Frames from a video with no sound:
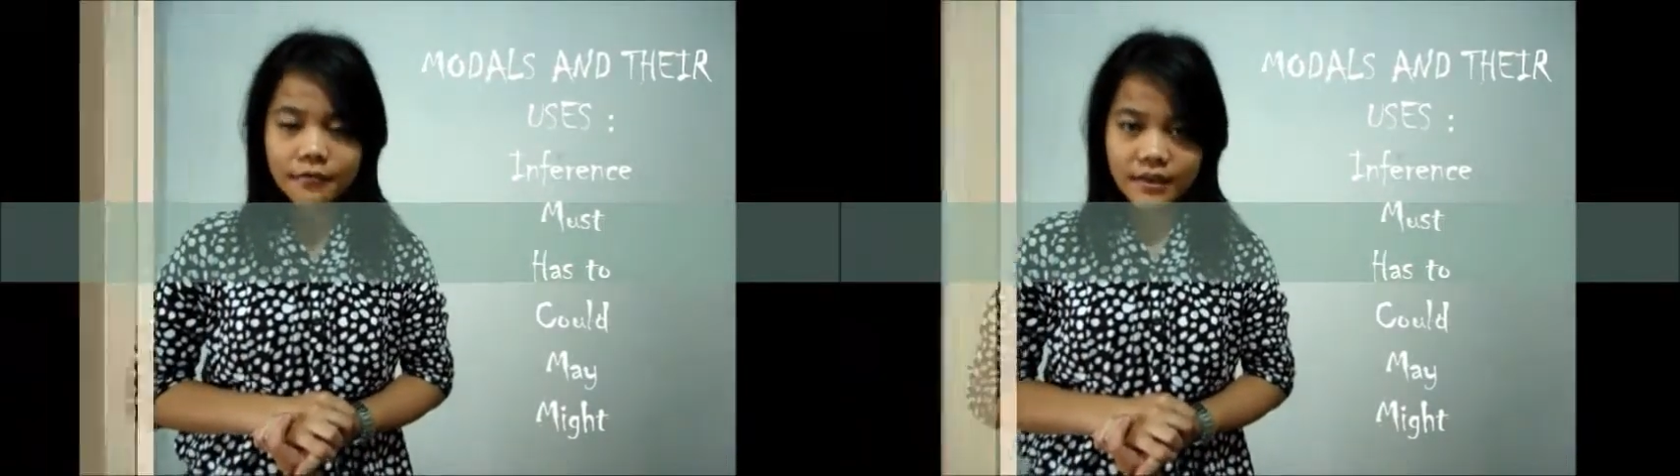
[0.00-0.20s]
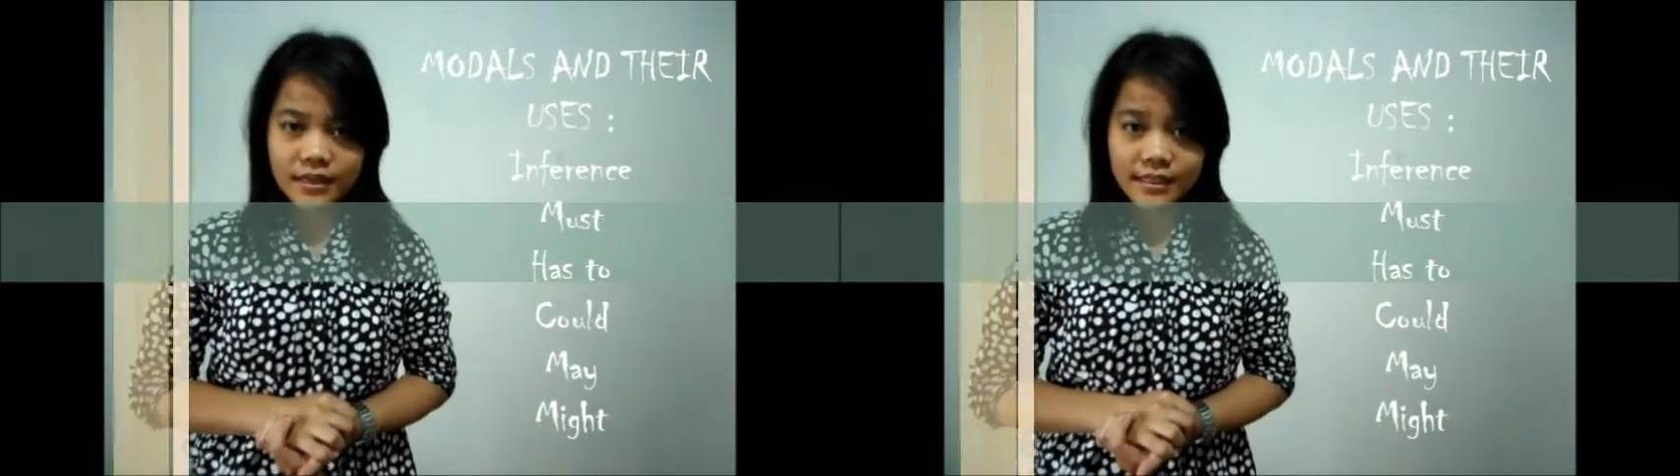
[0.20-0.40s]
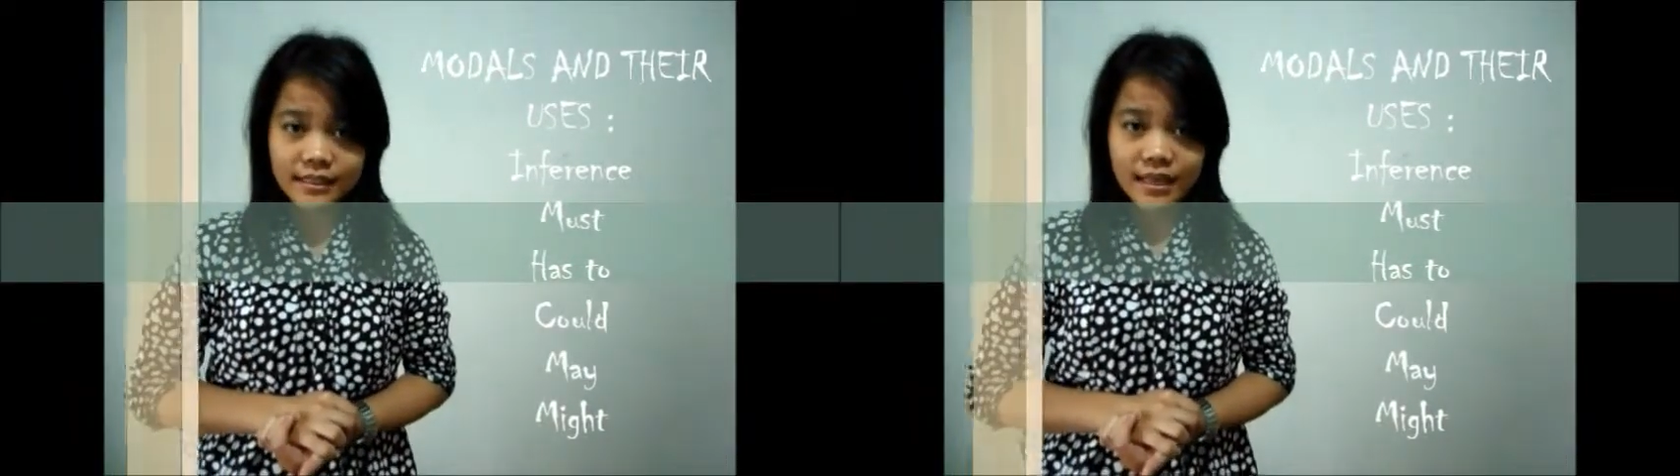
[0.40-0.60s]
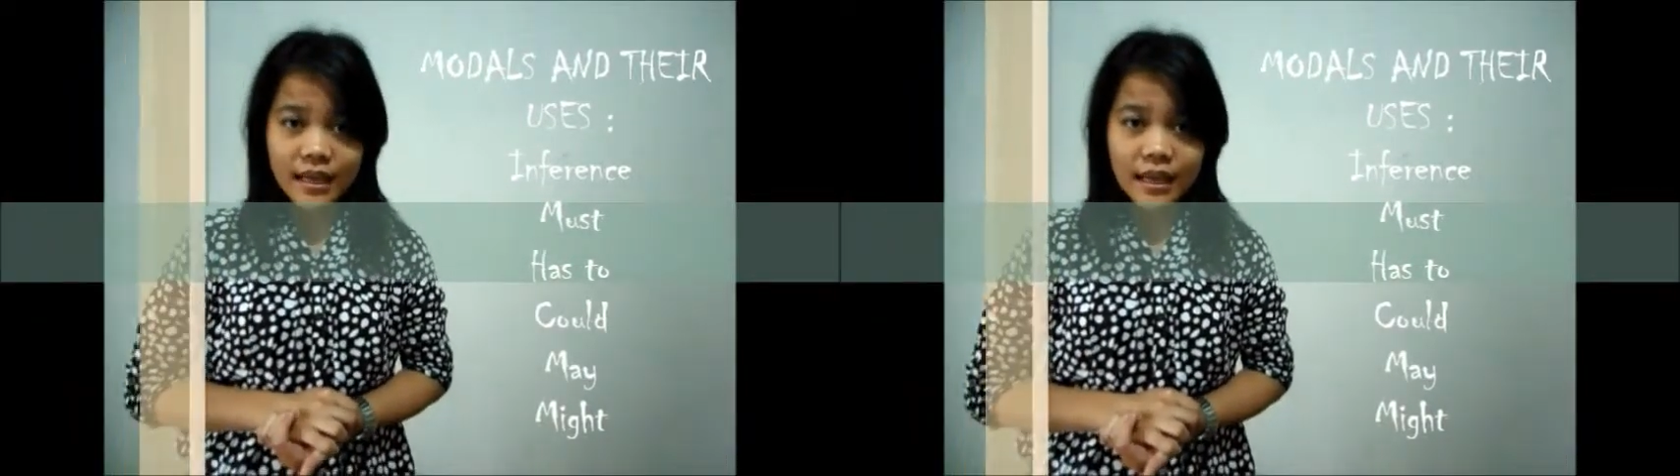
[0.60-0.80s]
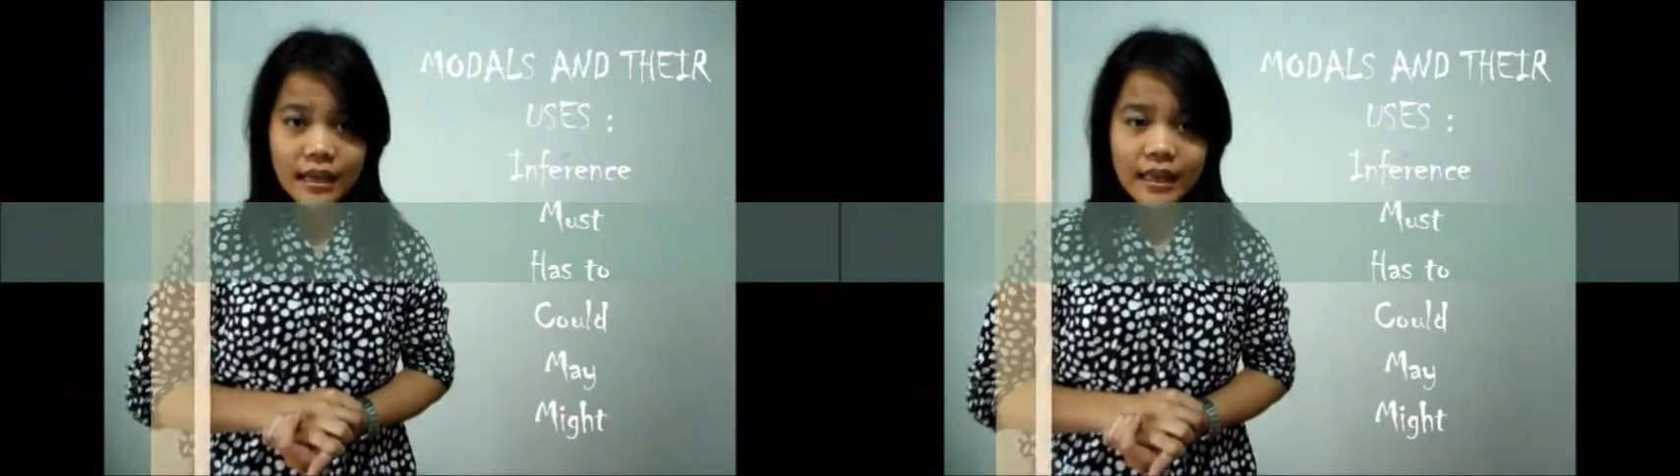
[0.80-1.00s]
First,
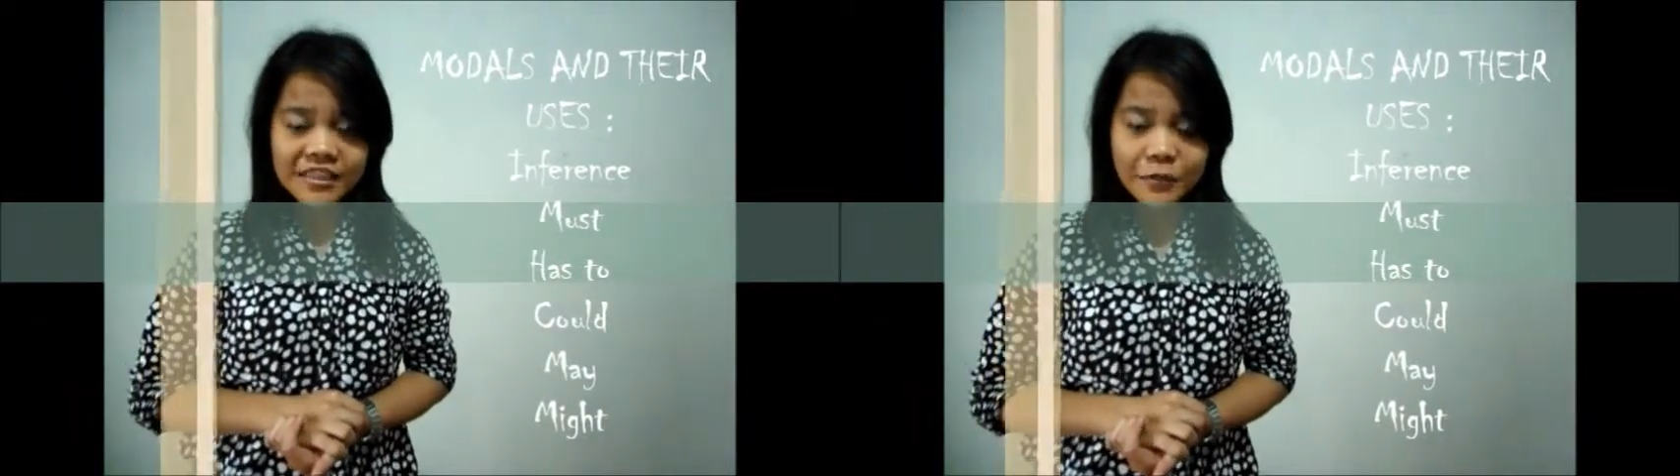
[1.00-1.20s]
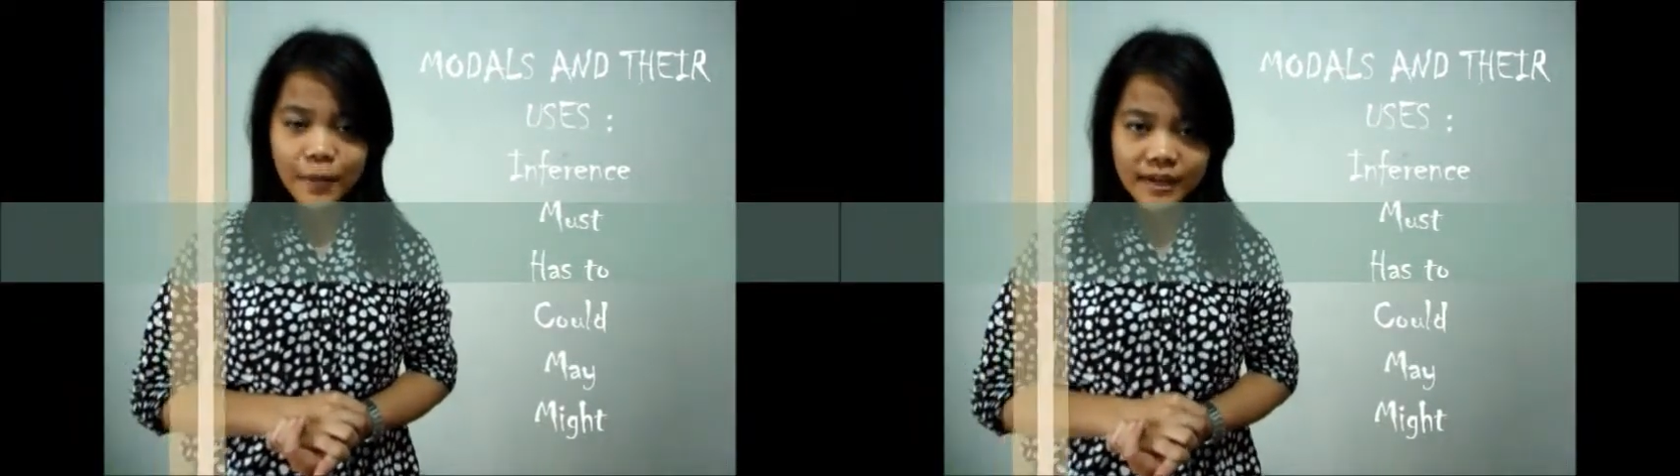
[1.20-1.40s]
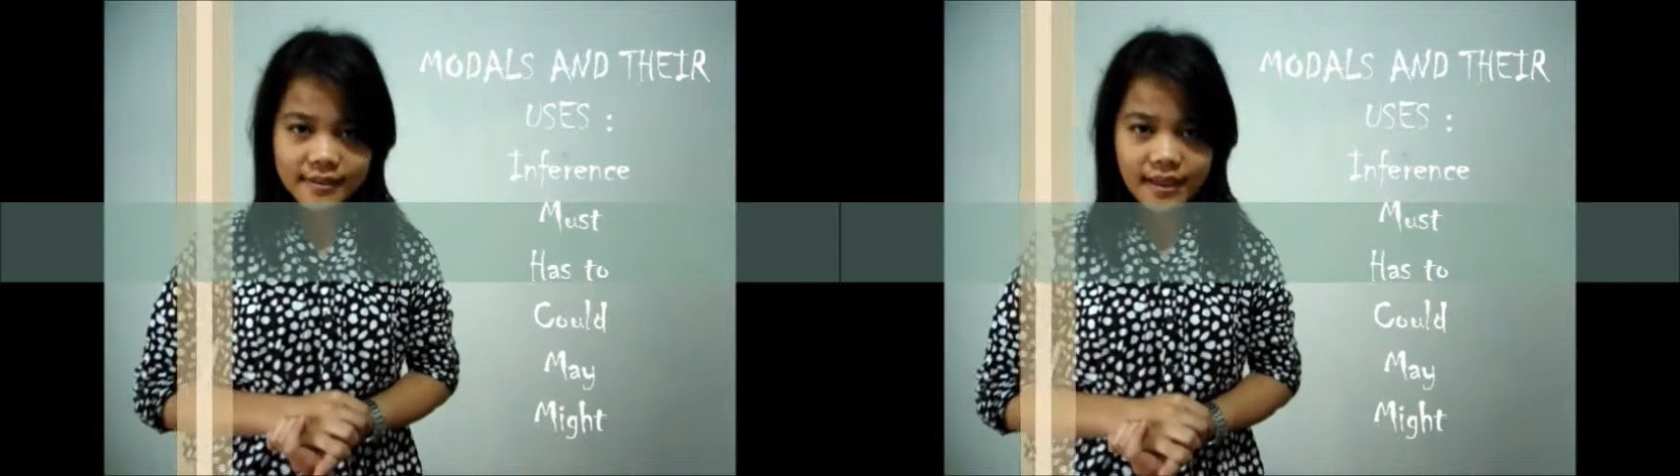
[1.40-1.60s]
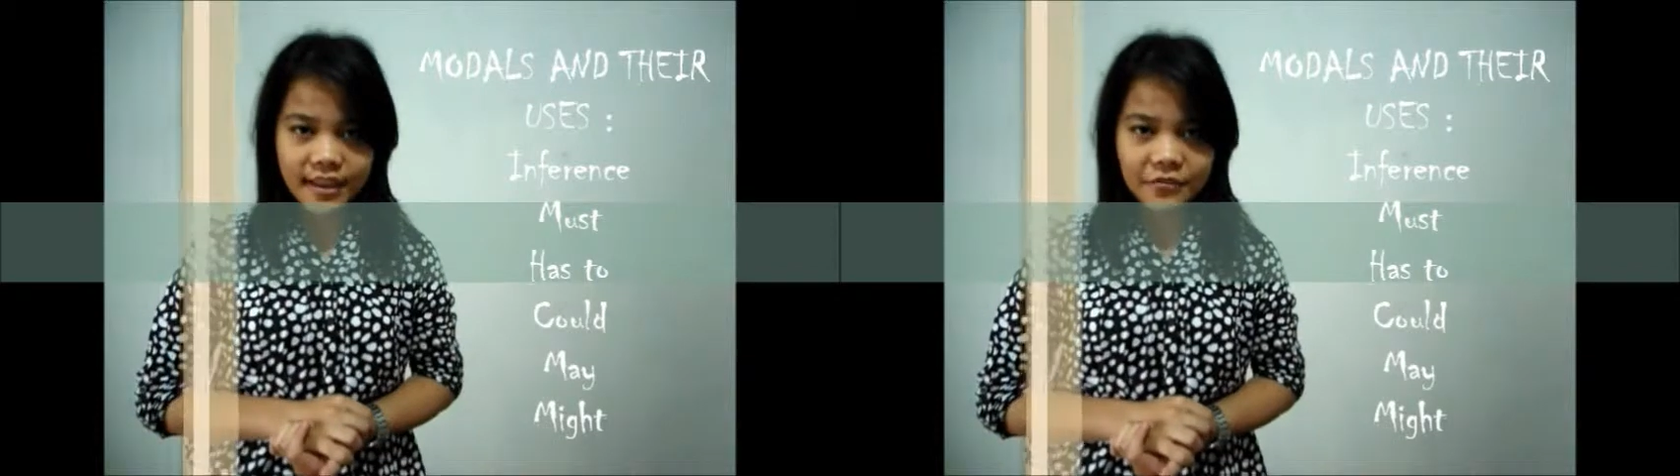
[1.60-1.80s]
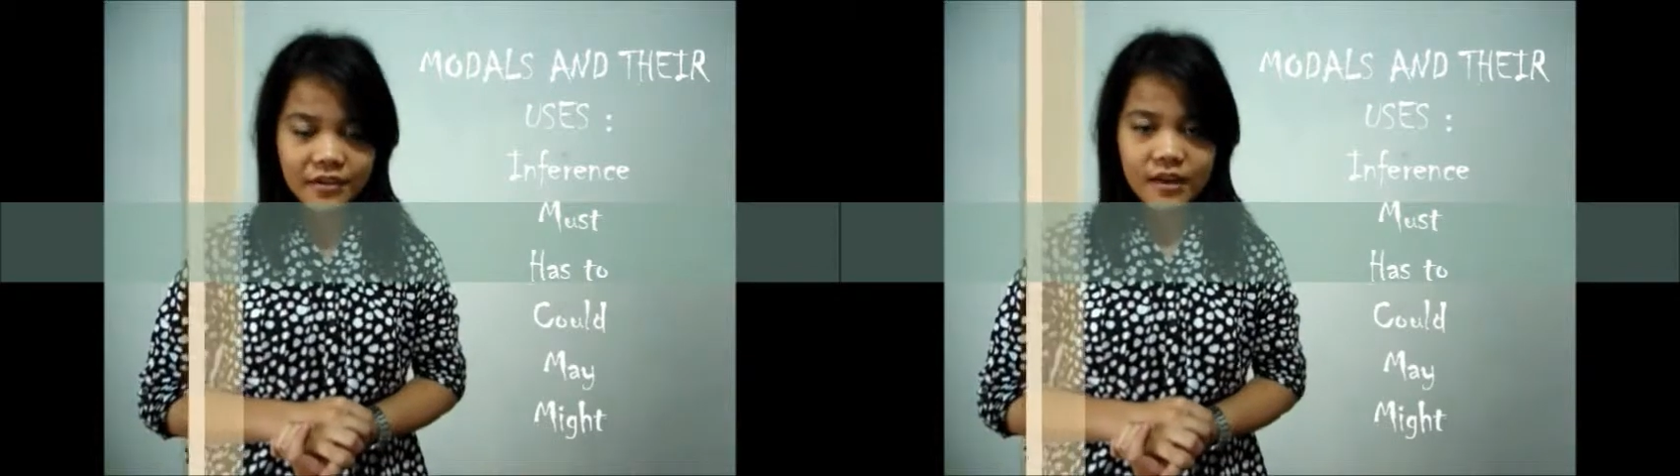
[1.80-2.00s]
expressing
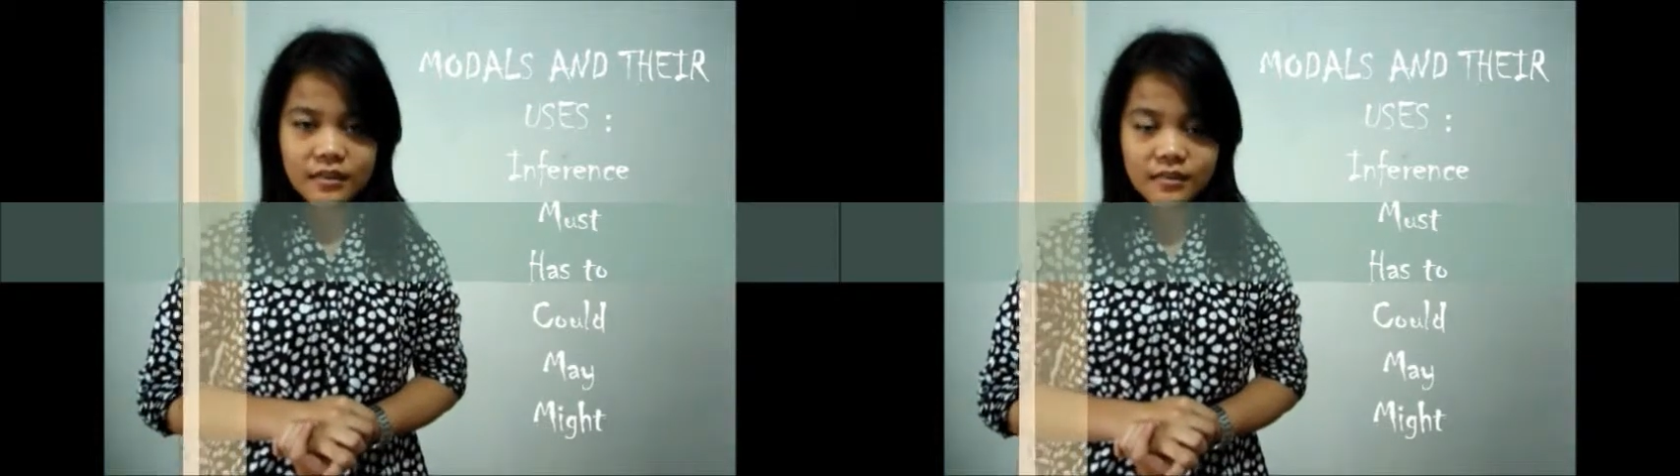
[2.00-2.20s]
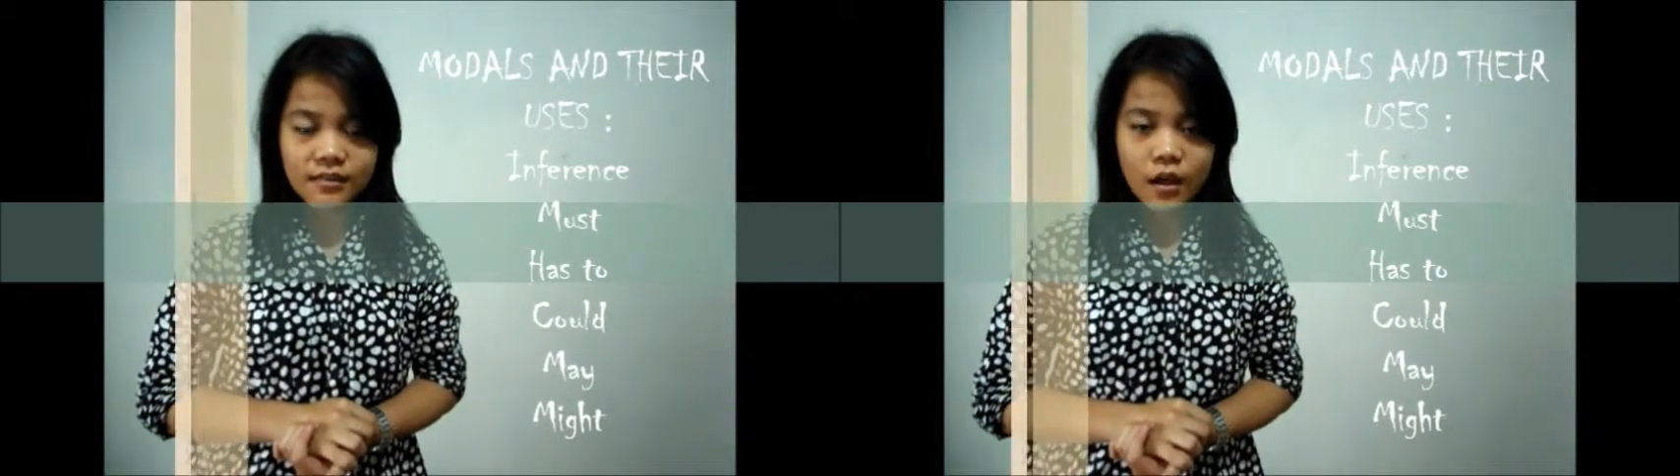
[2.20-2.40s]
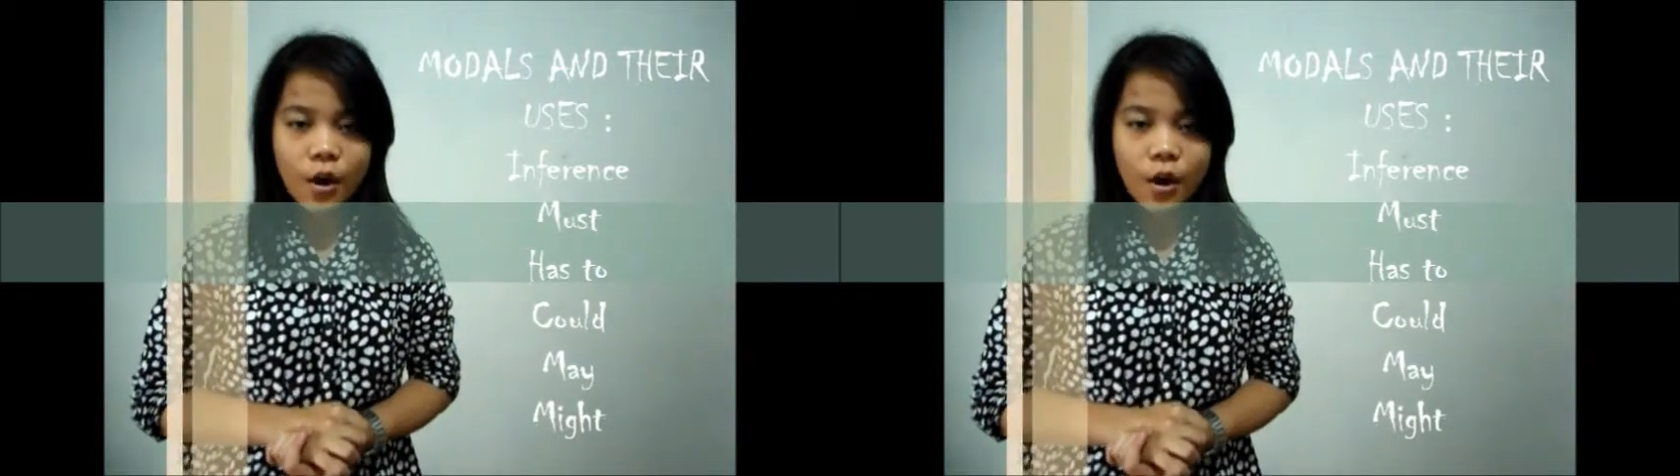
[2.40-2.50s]
inference.